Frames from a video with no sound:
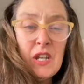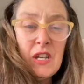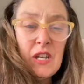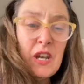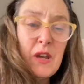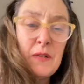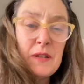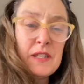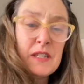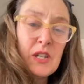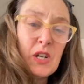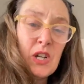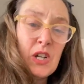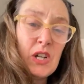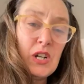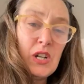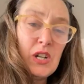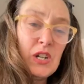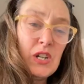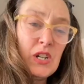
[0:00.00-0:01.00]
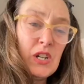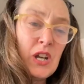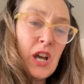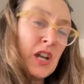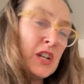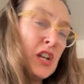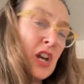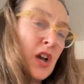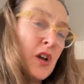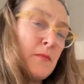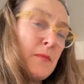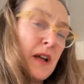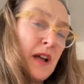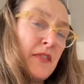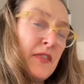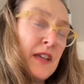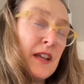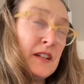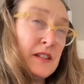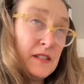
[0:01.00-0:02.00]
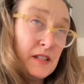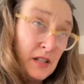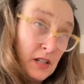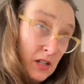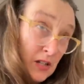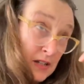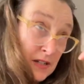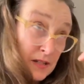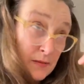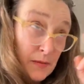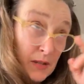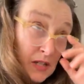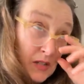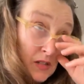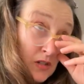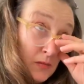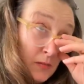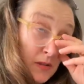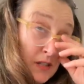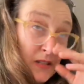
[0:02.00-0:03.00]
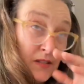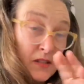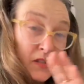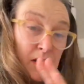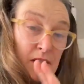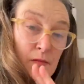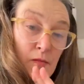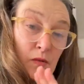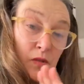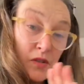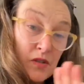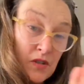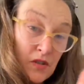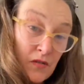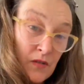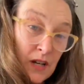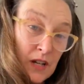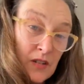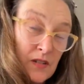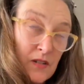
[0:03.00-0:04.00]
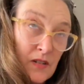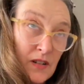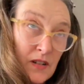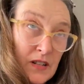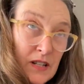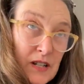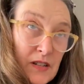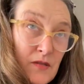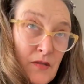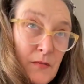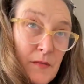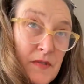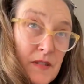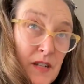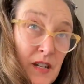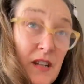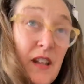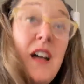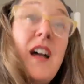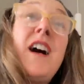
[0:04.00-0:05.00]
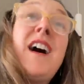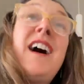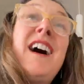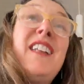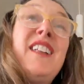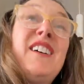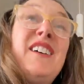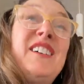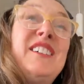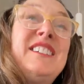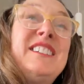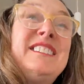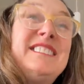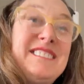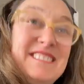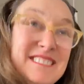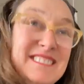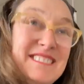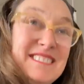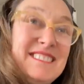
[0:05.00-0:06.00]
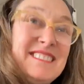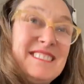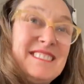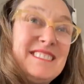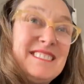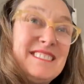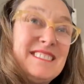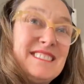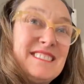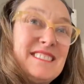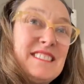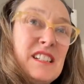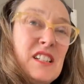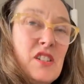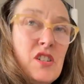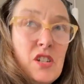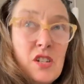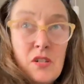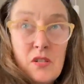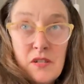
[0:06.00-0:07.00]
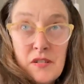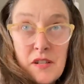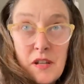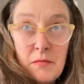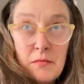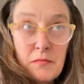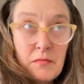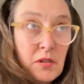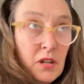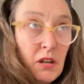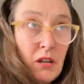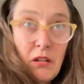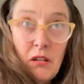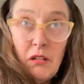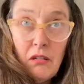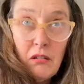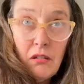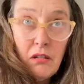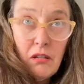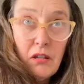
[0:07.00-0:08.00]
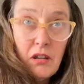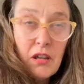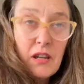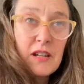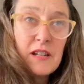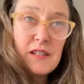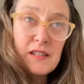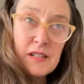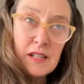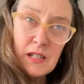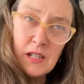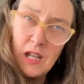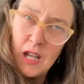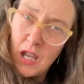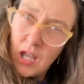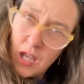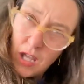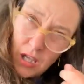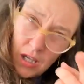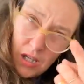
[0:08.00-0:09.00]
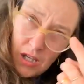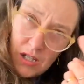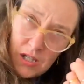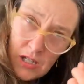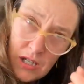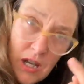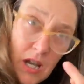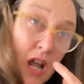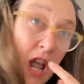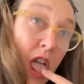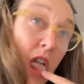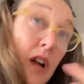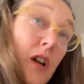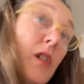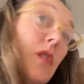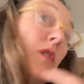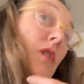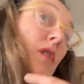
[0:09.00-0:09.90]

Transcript: not. No, he's not. I know about that. I said, can I speak to you, please? I just walked straight into her classroom and said, hello. And she looks up at me, and I said, can